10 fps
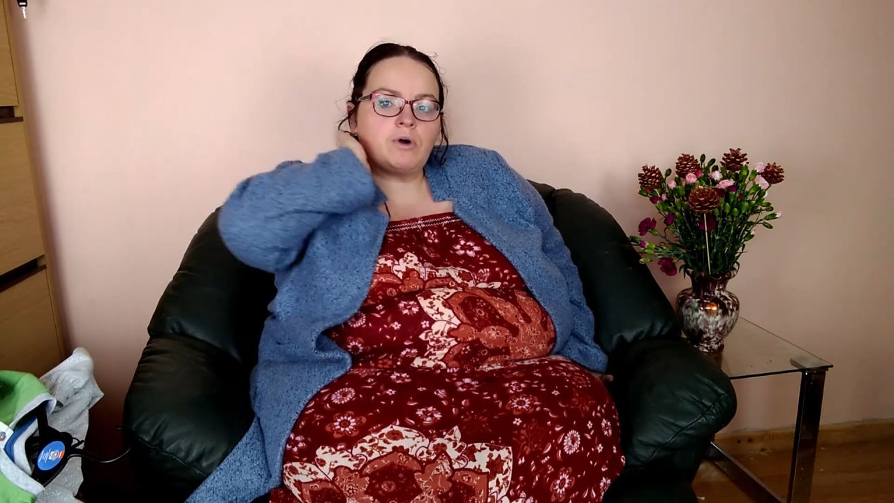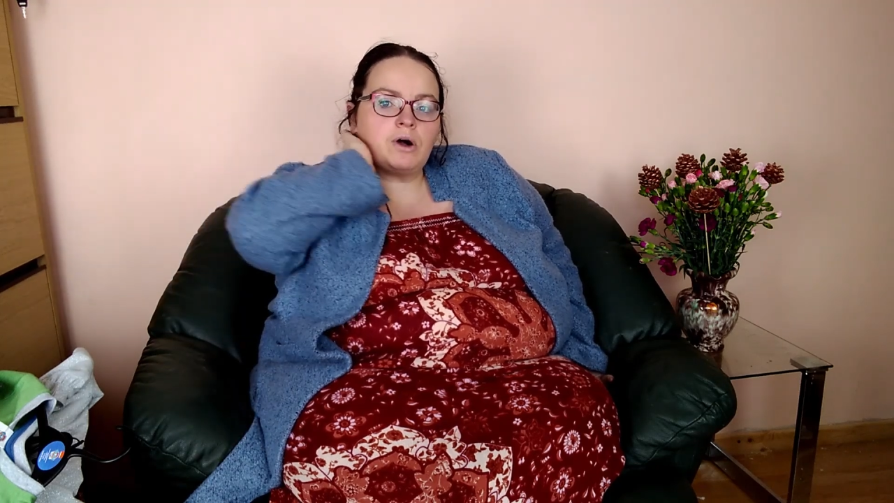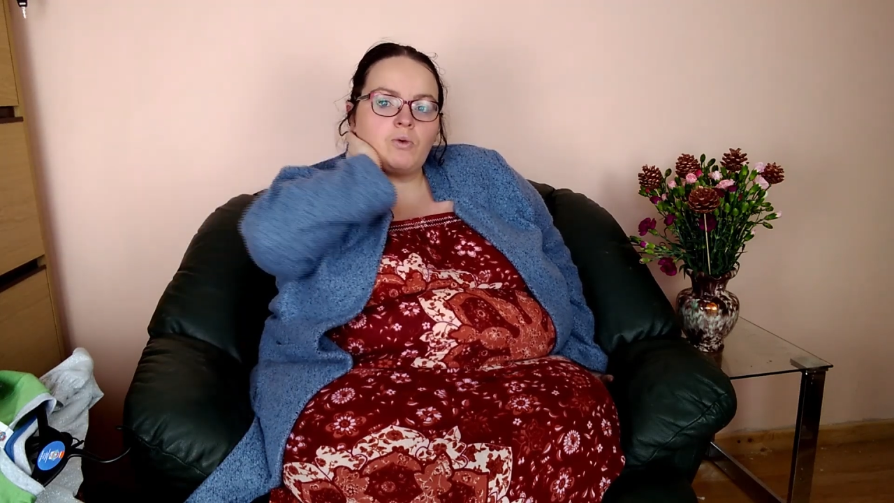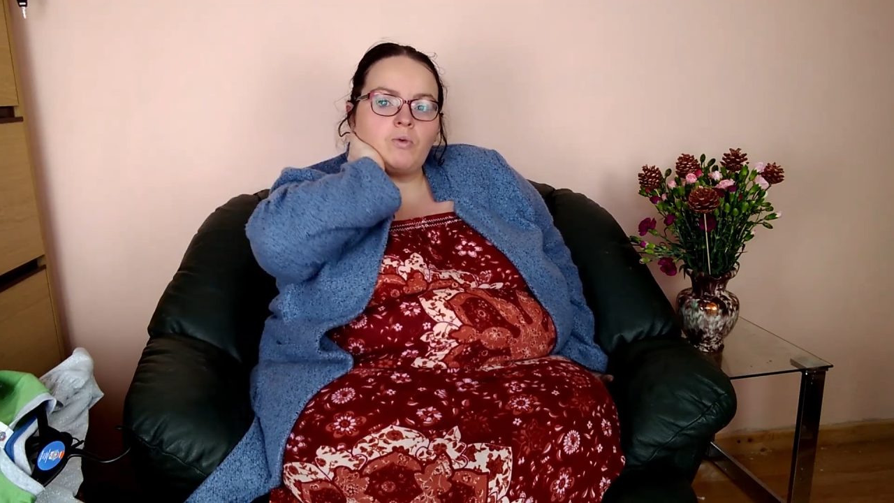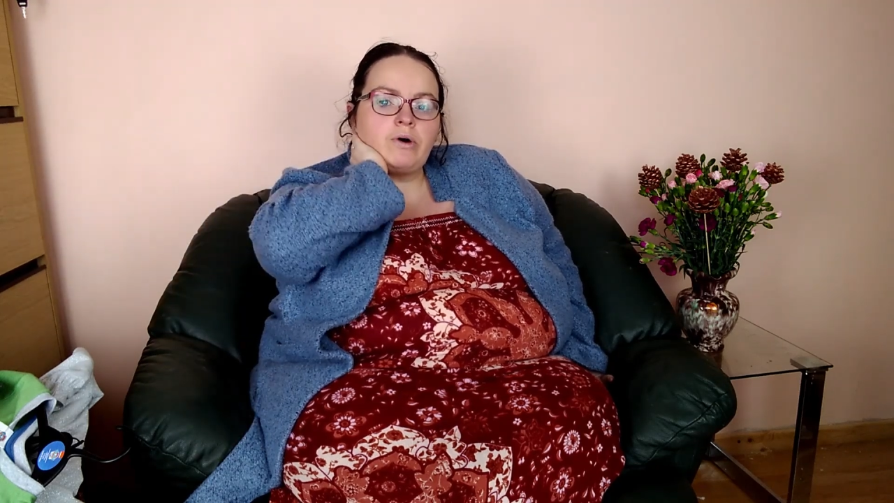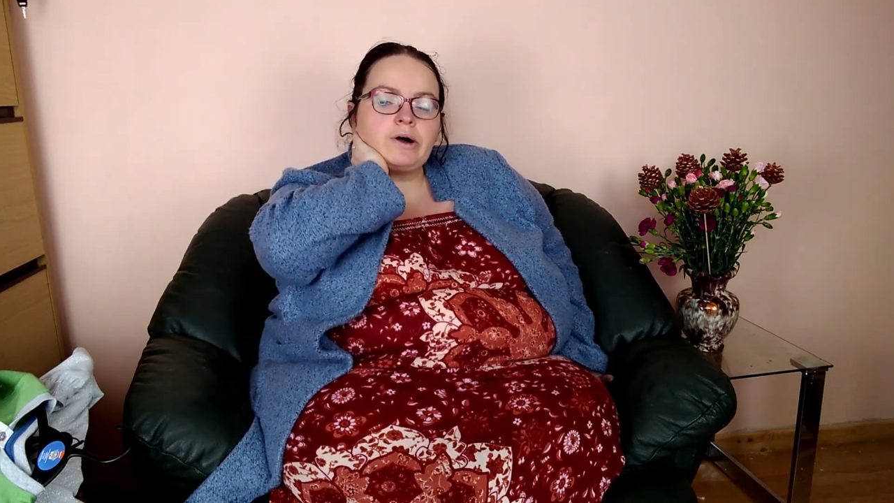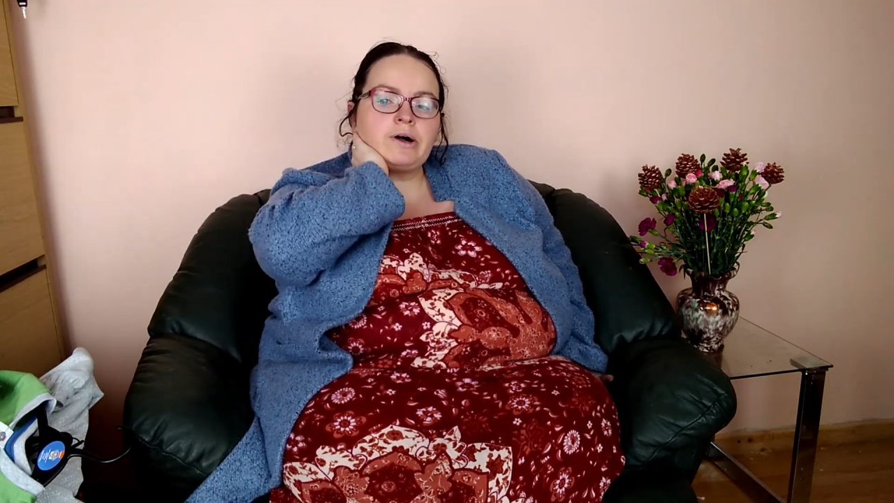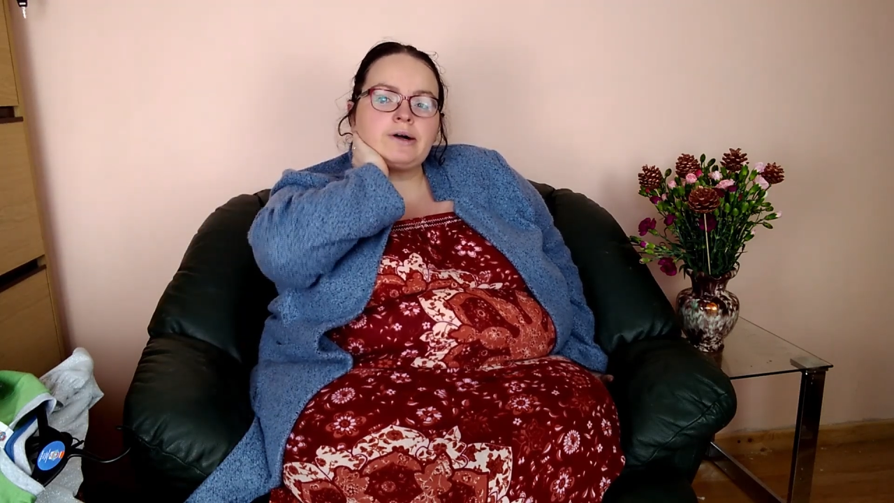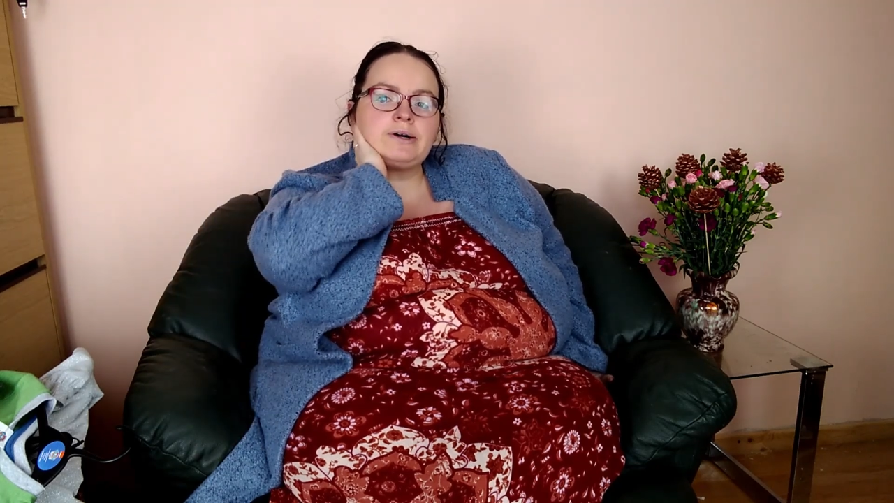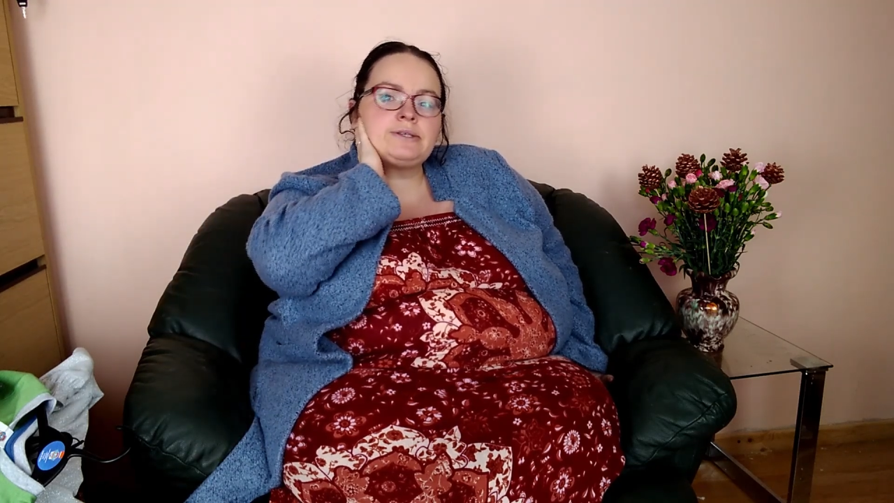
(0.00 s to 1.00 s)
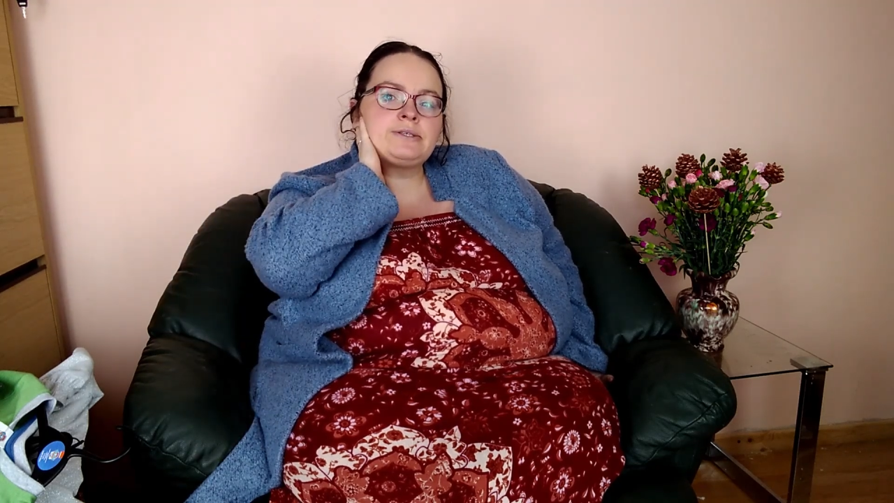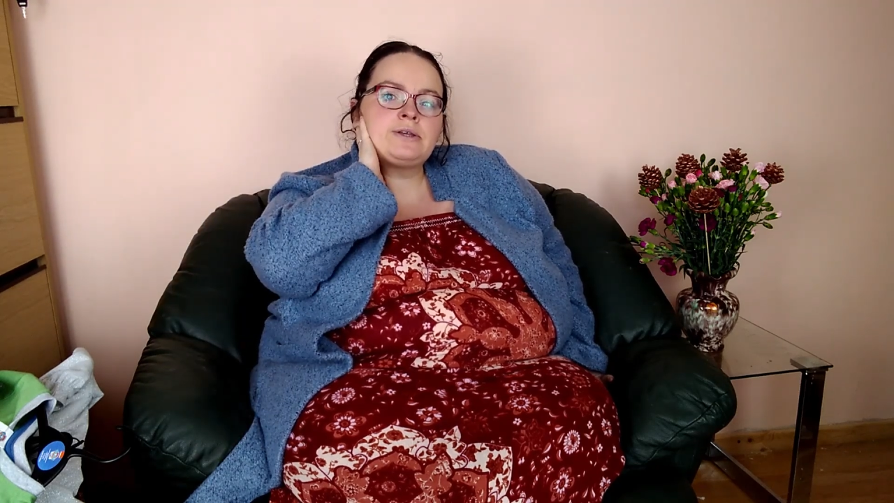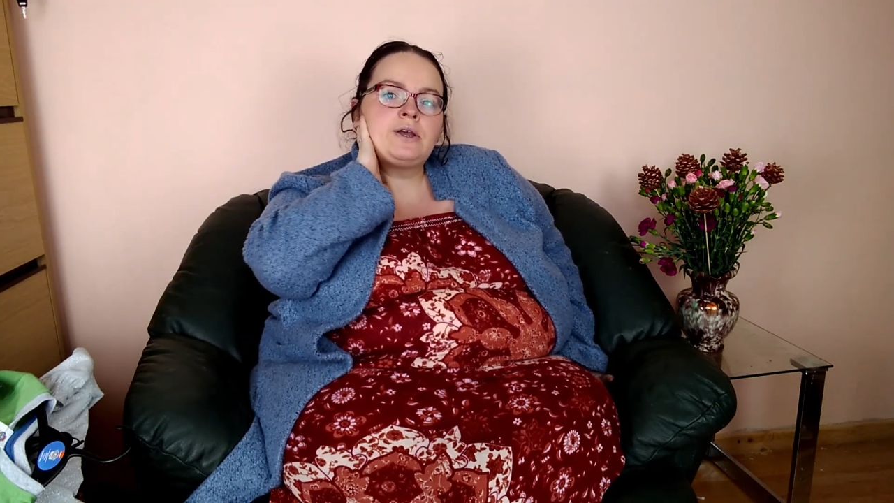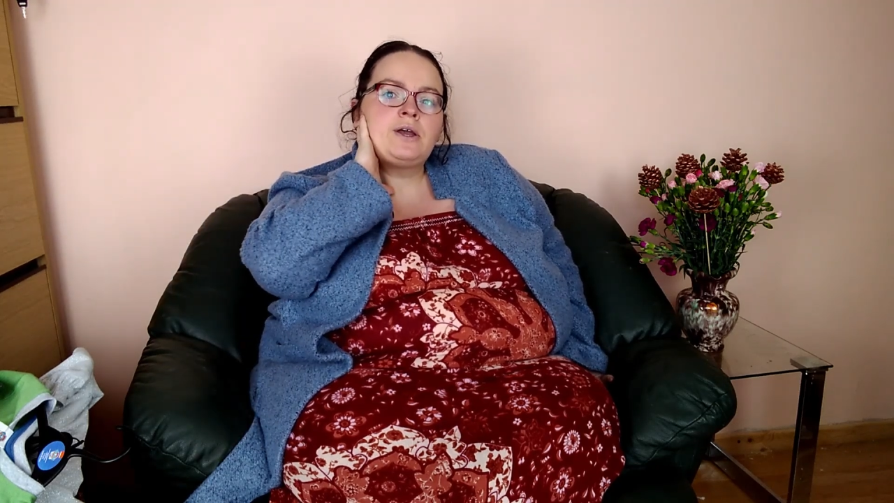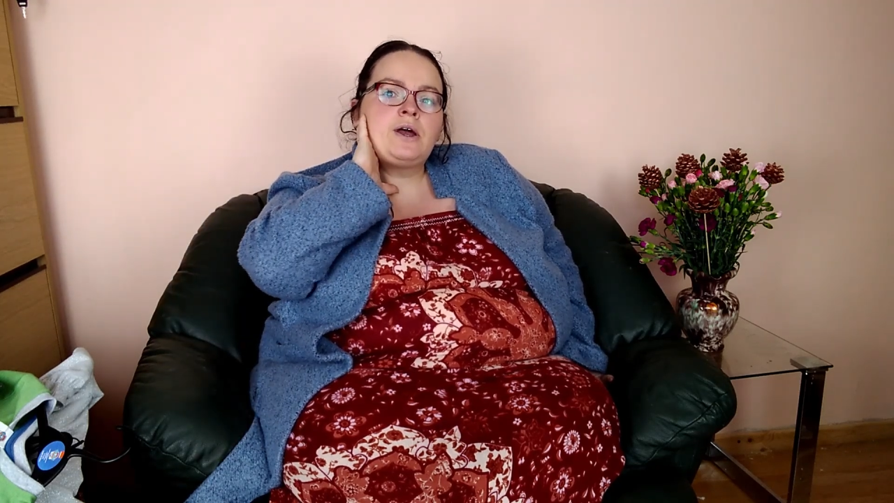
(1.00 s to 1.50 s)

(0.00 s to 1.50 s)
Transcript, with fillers: what was